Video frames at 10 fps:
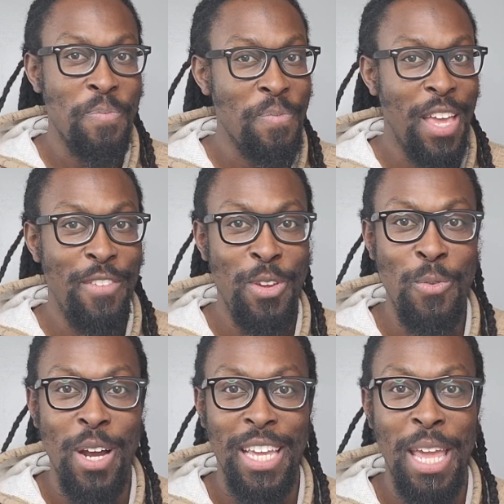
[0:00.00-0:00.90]
If you
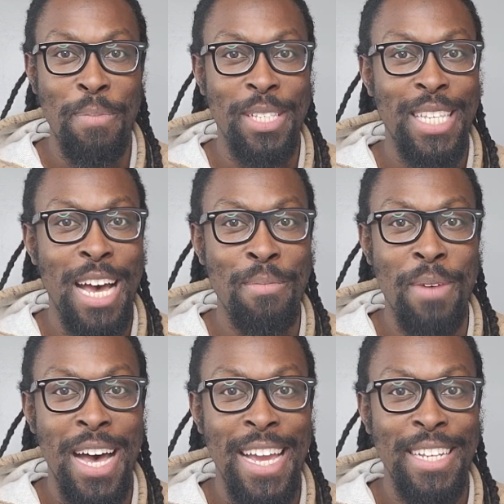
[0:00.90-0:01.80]
want to keep a sound
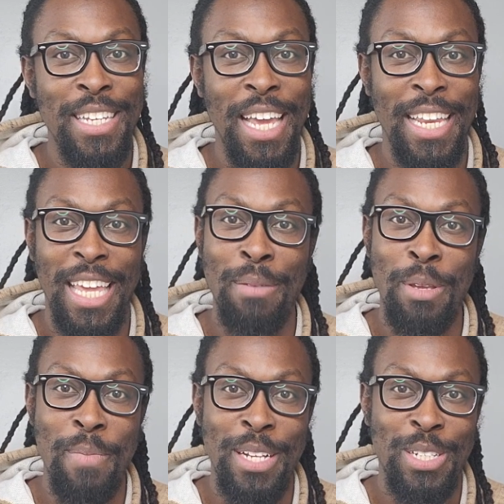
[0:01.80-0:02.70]
mind and keep
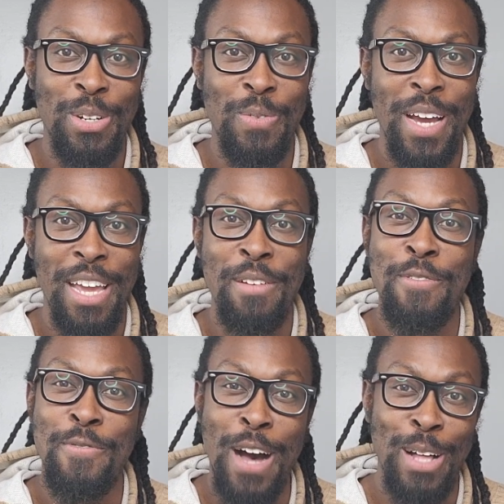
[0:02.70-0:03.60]
dementia away,
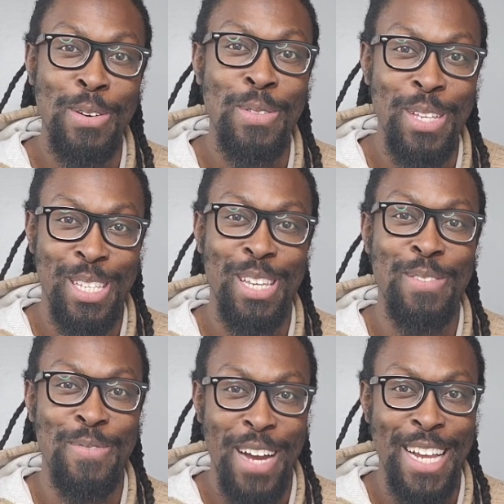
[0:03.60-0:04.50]
follow this
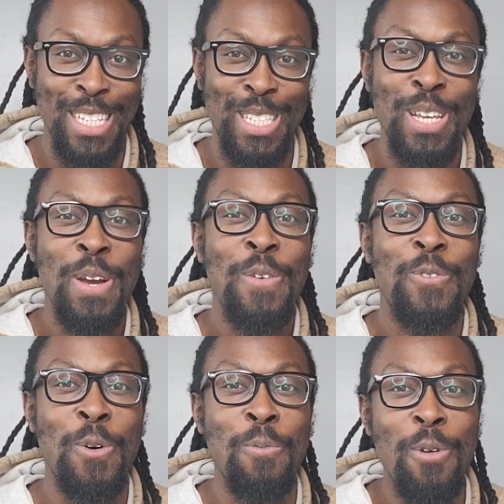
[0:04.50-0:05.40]
advice.
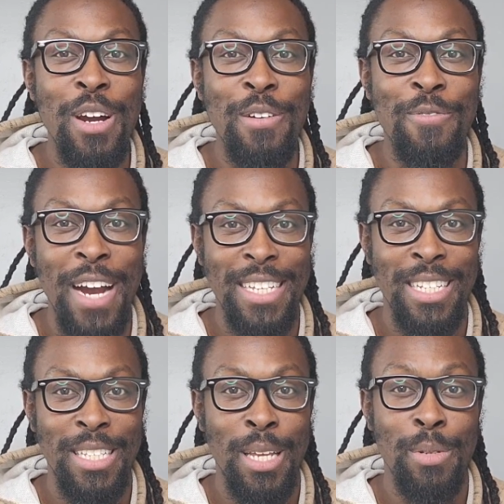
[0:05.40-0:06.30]
For more advice
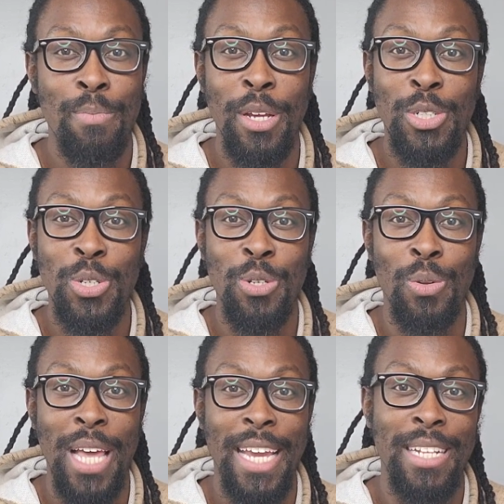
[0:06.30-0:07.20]
and tips, make sure you
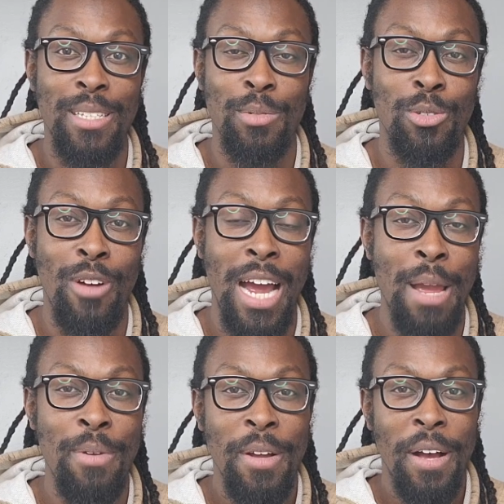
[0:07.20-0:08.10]
like and
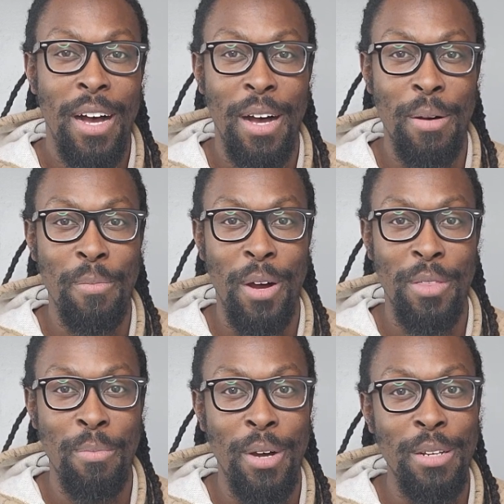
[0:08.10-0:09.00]
subscribe on
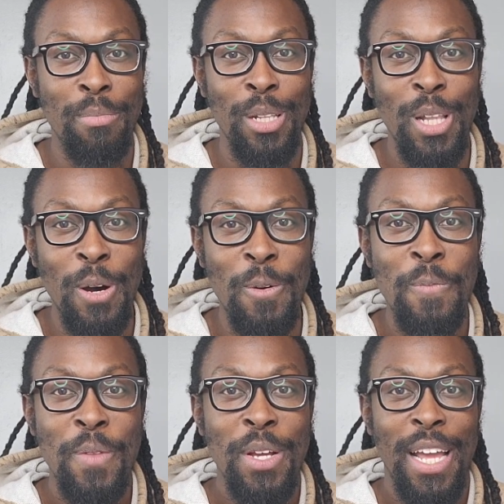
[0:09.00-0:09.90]
the button below,
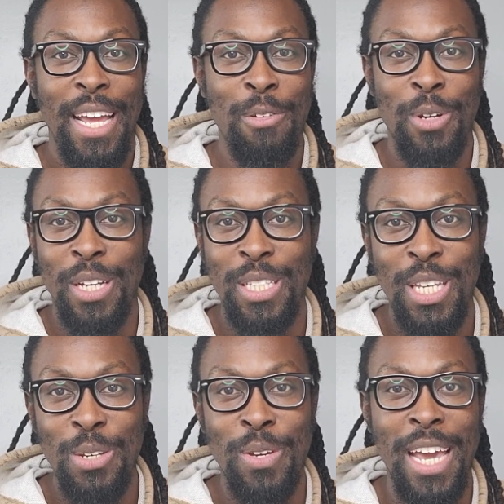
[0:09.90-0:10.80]
and you'll
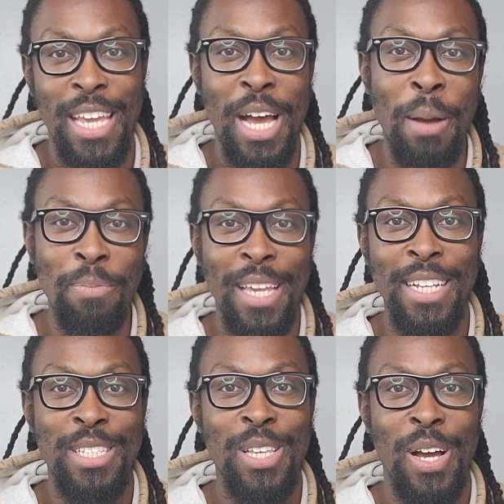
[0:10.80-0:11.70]
continue getting
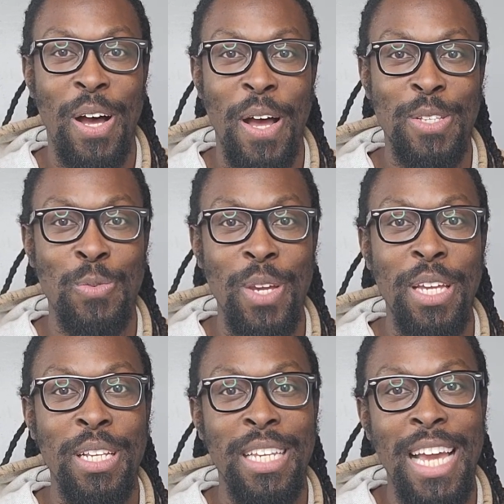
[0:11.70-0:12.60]
updates as
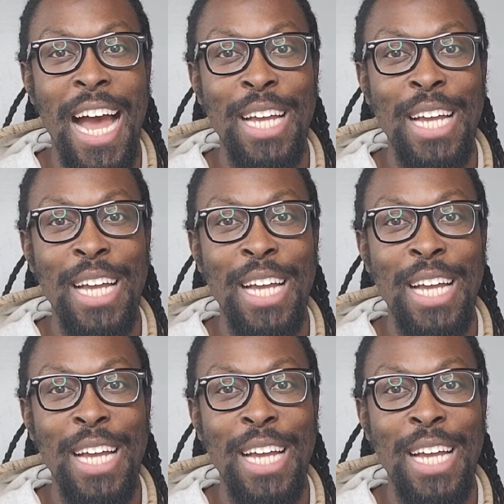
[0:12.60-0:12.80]
we guide